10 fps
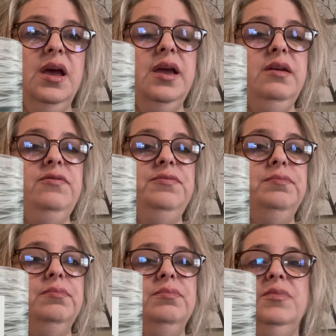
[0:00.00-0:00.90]
of
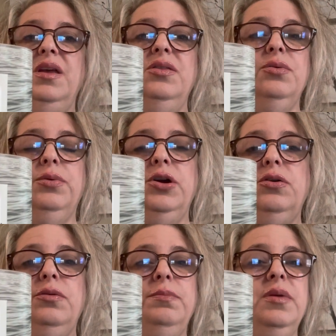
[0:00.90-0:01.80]
in the
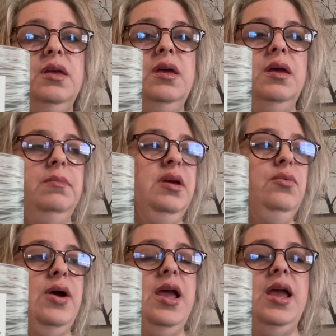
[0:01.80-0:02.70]
room
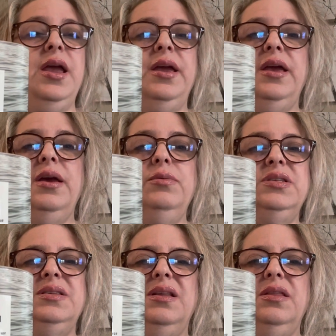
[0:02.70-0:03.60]
midway.
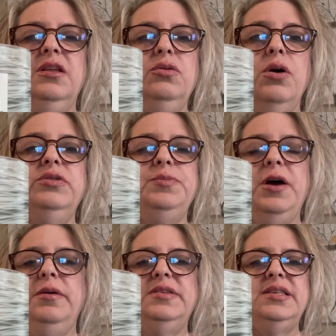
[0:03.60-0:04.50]
The throw was
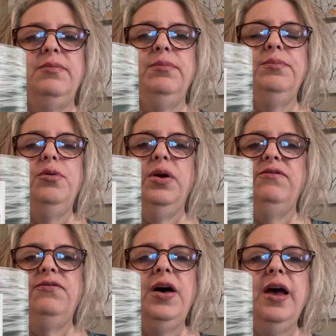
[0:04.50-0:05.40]
probably
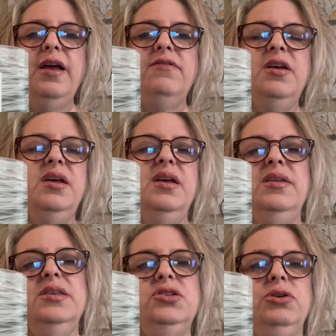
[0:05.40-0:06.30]
7.5.
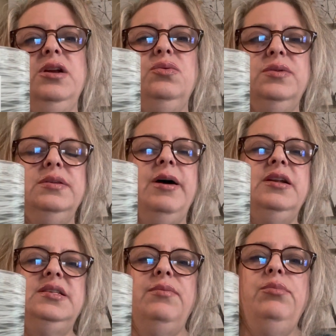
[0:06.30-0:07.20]
The strength was about a
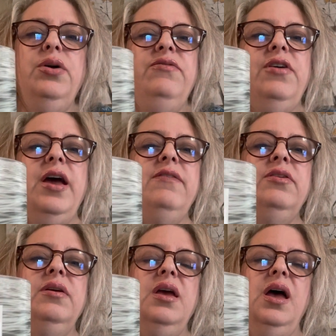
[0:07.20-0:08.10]

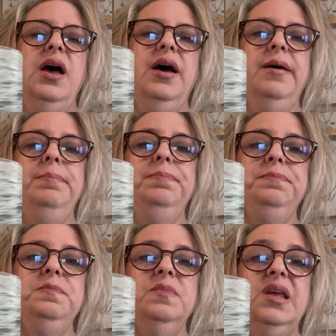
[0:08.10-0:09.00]
7.5.
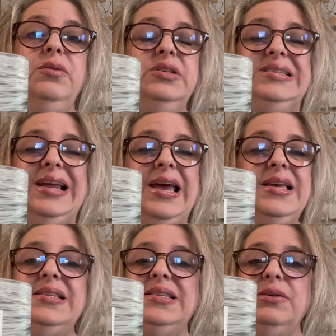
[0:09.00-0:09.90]
It was
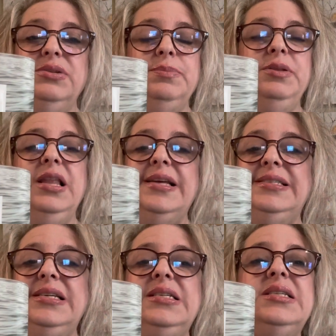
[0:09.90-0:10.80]
nice. It was
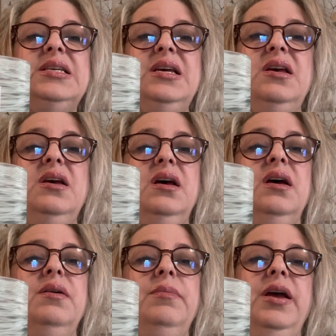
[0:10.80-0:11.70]
pleasant.
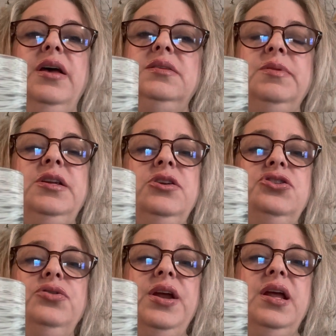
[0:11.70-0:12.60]
My husband
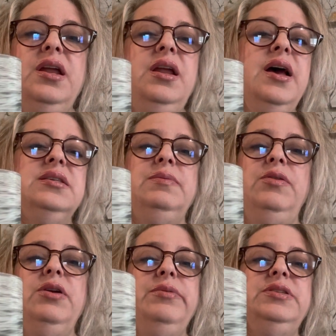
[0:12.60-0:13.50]
enjoyed it. He asked me
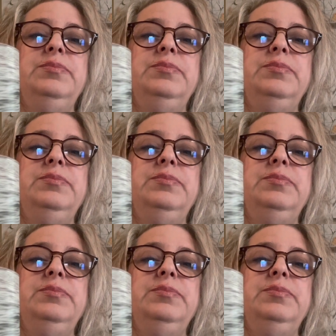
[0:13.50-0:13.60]
what I was